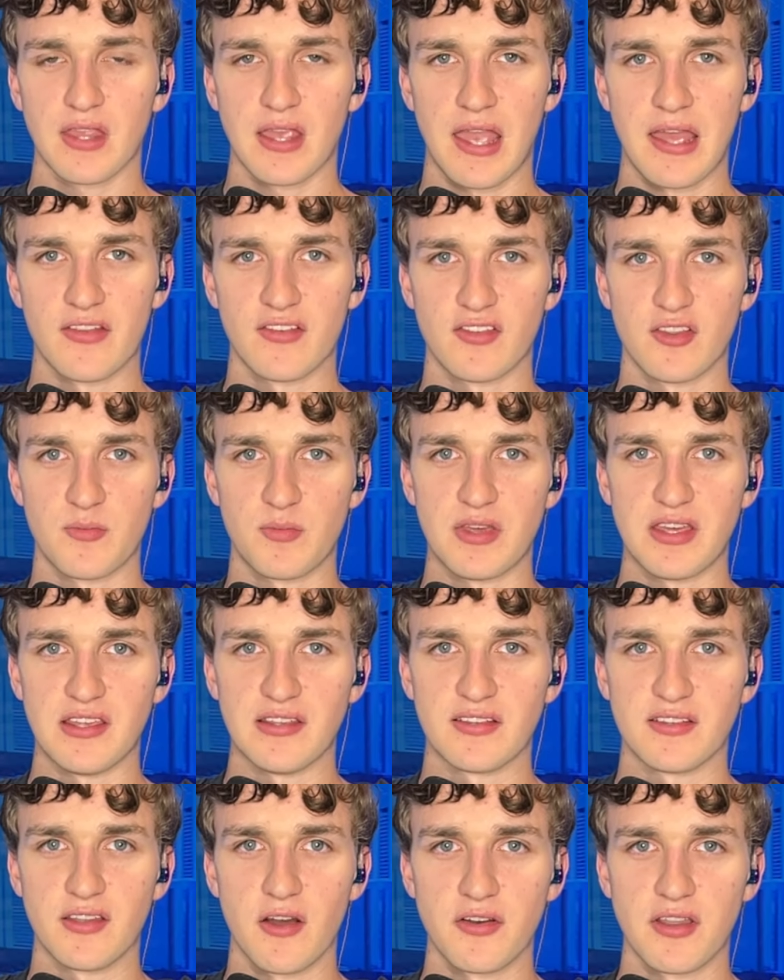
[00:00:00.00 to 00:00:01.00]
as the
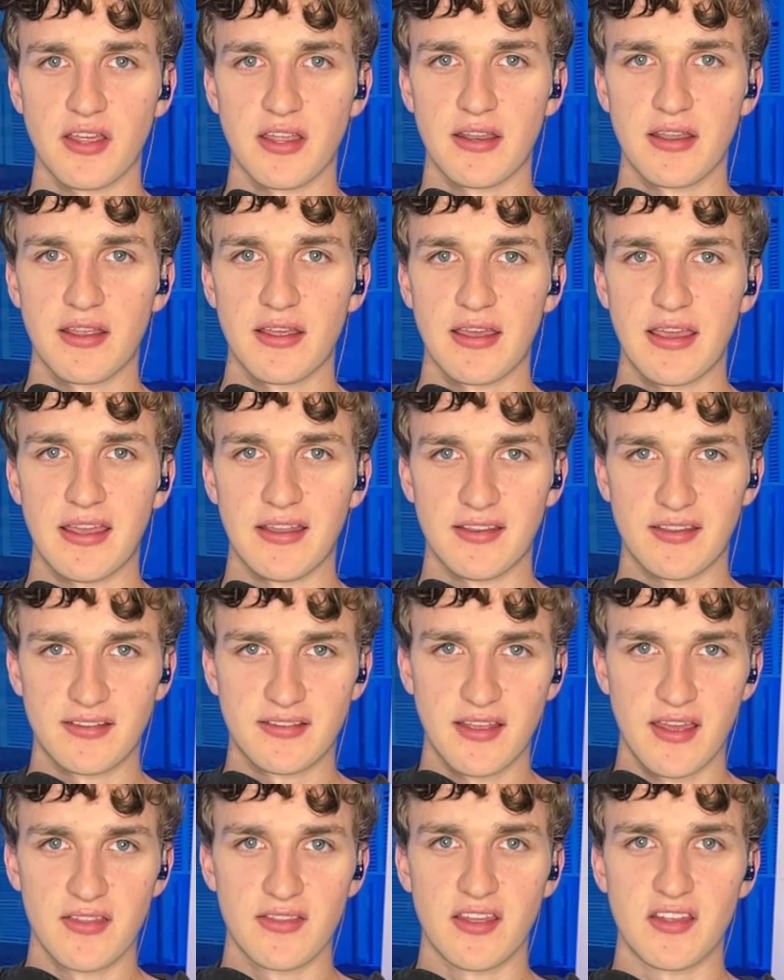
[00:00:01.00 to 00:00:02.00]
piece noted.
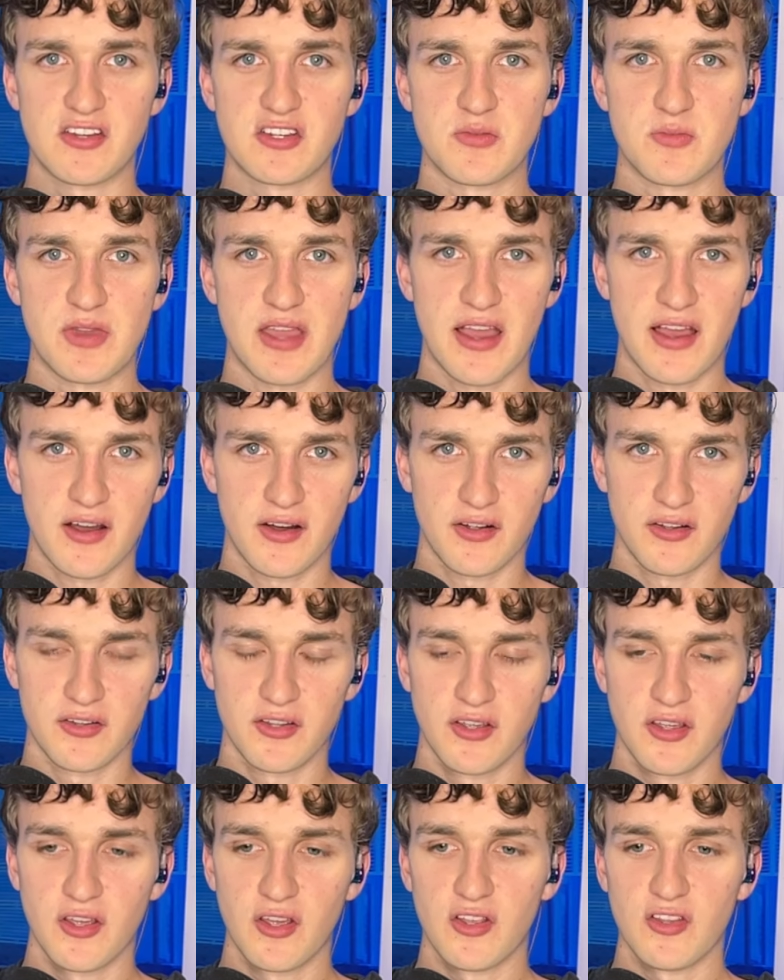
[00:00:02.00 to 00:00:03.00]
Instead, they should be
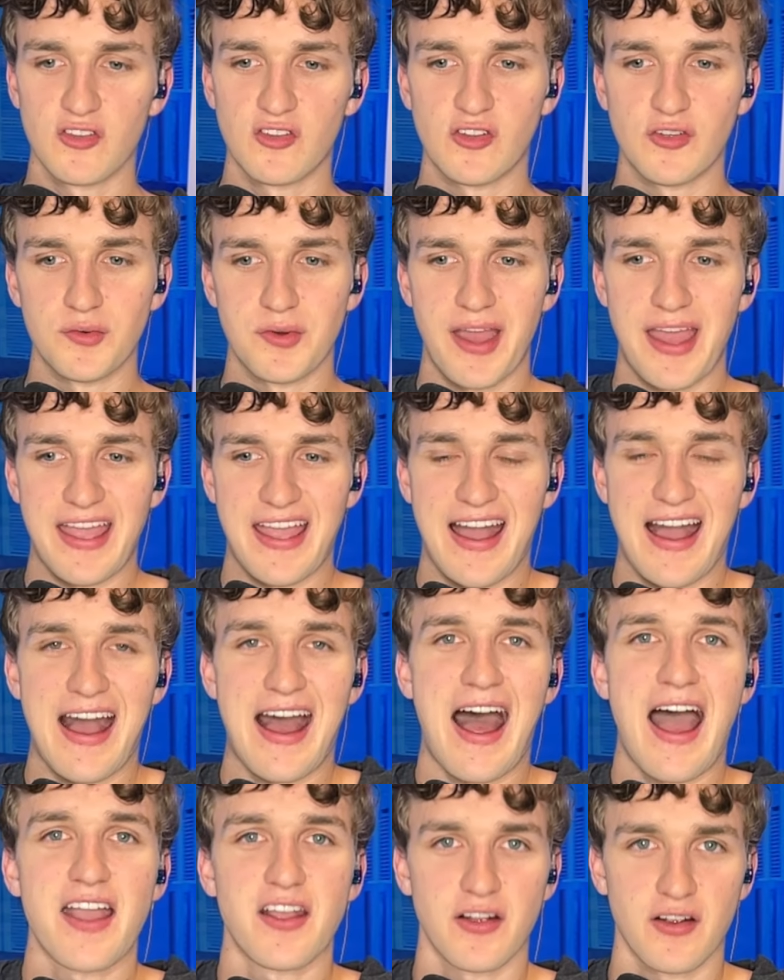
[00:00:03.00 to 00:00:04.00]
held to a
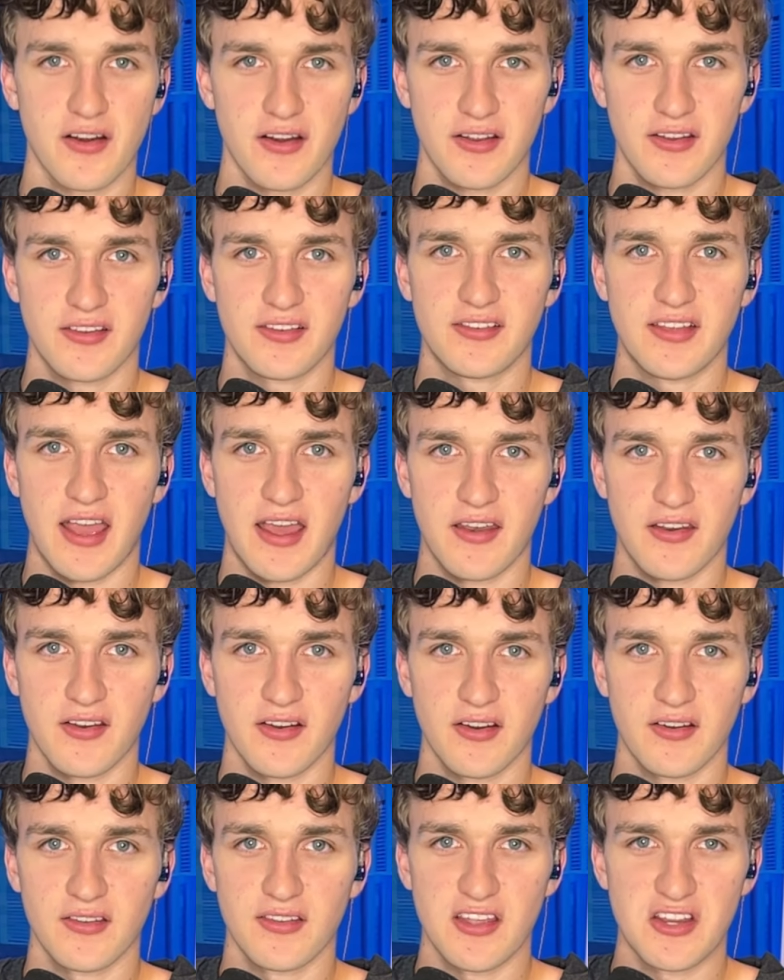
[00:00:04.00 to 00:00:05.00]
higher
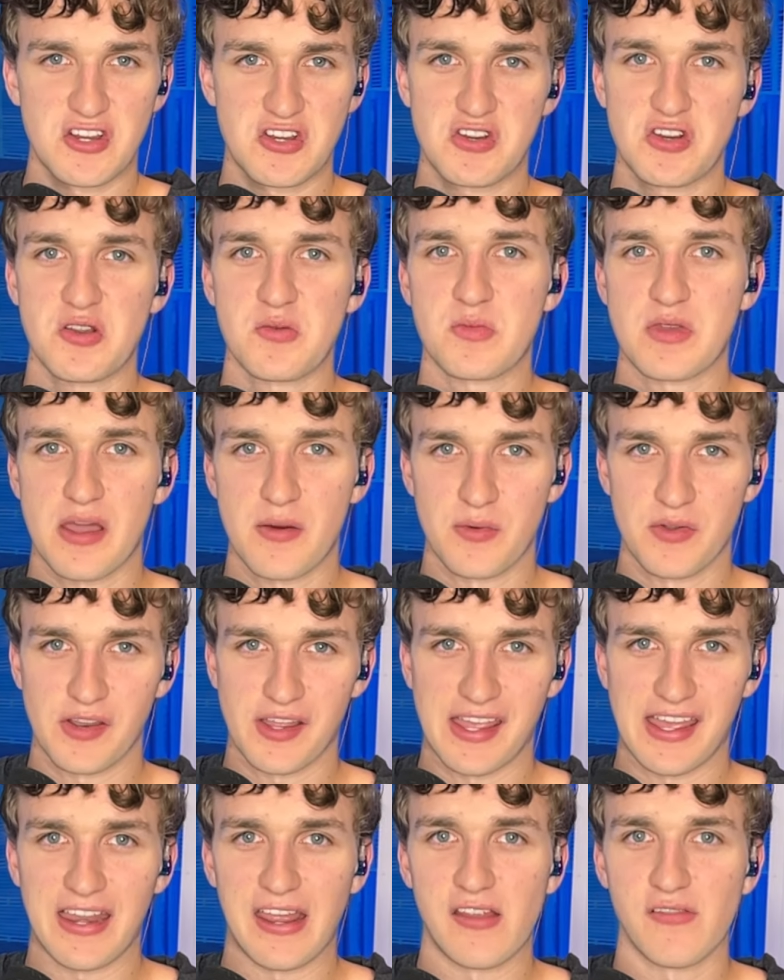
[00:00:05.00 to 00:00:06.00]
standard. They shouldn't be able
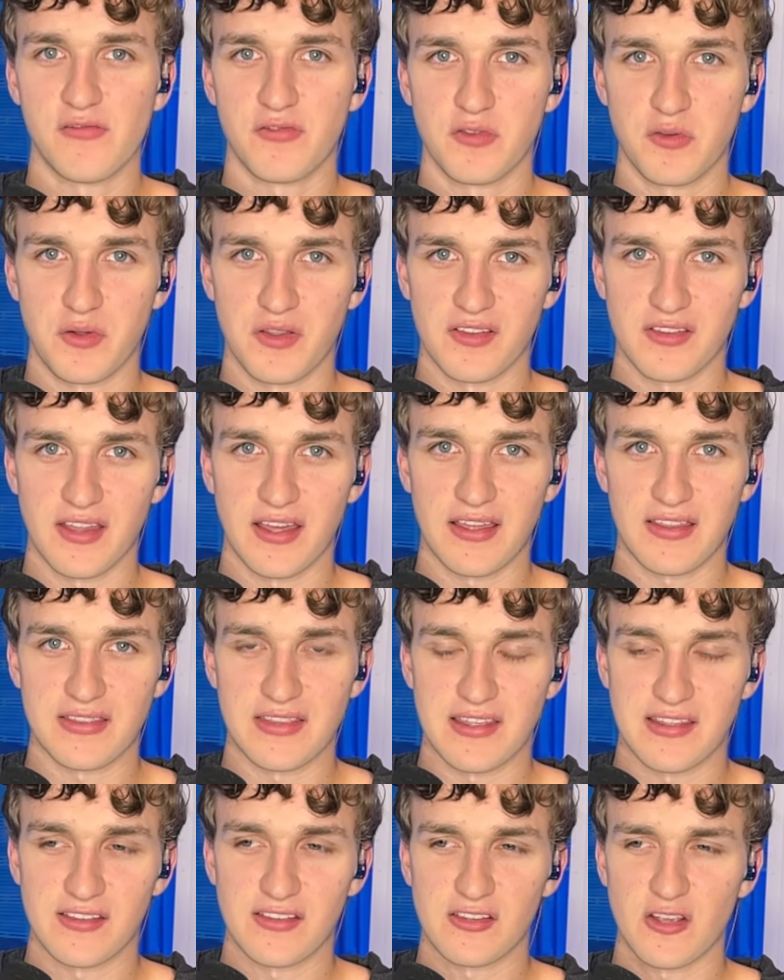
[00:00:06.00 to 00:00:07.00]
to get influence like
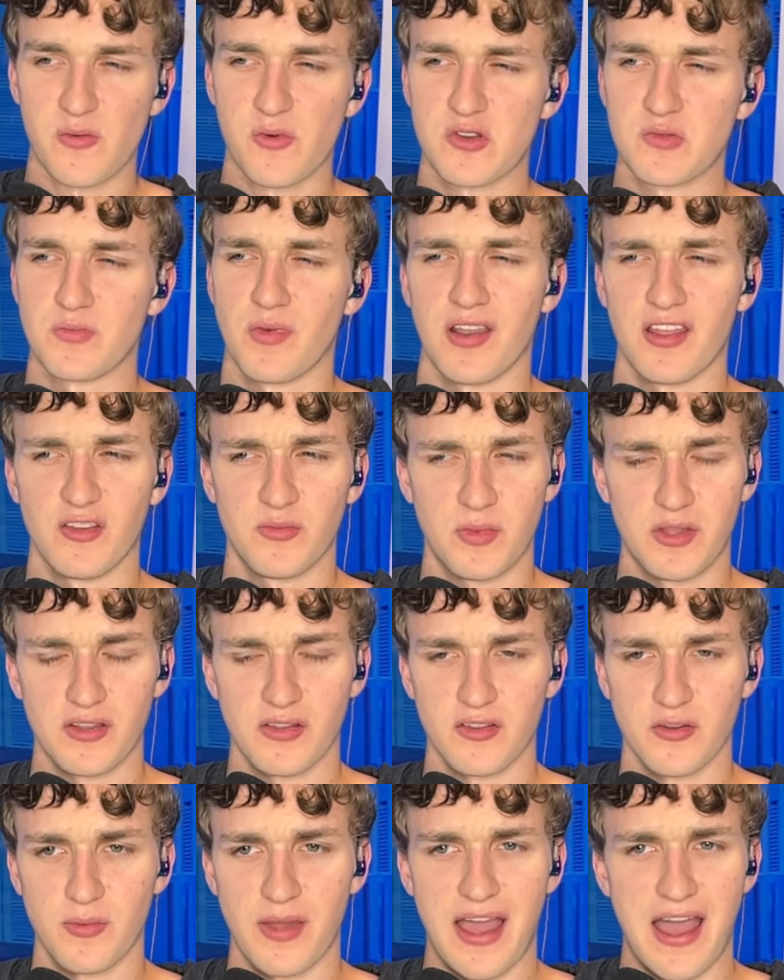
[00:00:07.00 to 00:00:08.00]
this. So much money
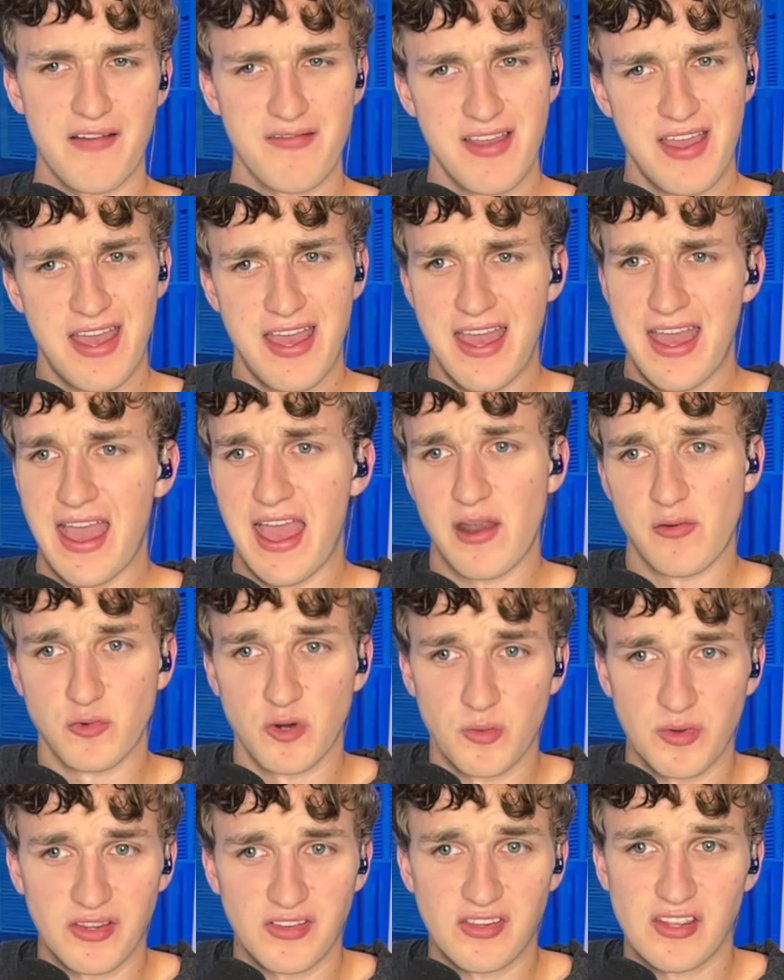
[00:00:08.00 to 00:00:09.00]
spent on their behalf. And
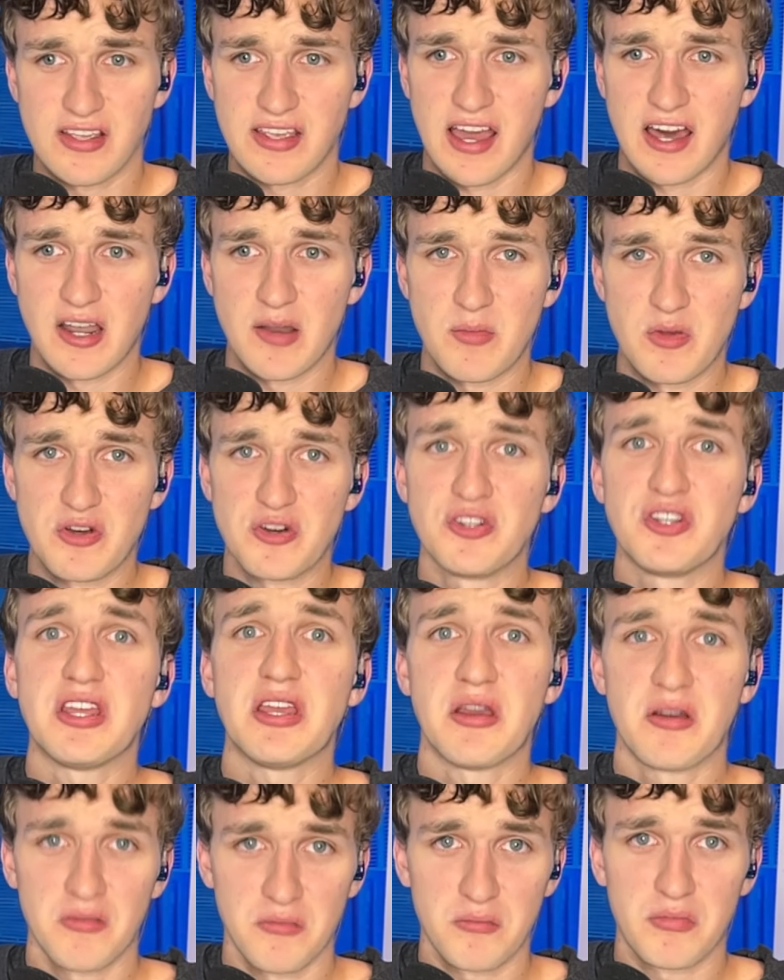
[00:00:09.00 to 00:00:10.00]
will we see
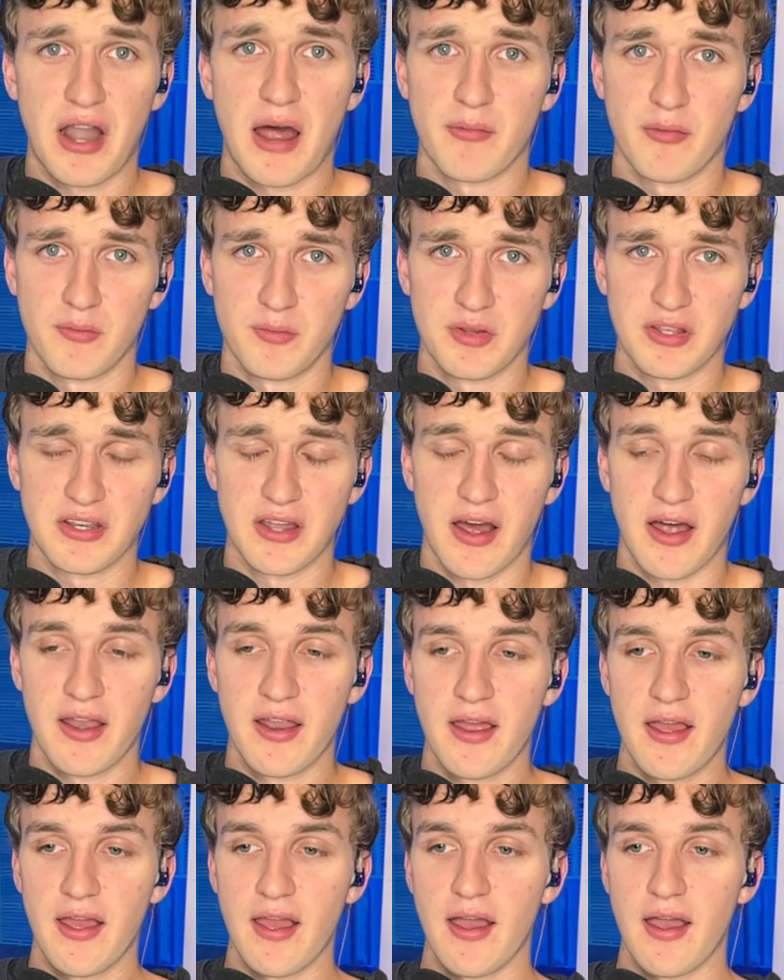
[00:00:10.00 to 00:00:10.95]
accountability? Probably not.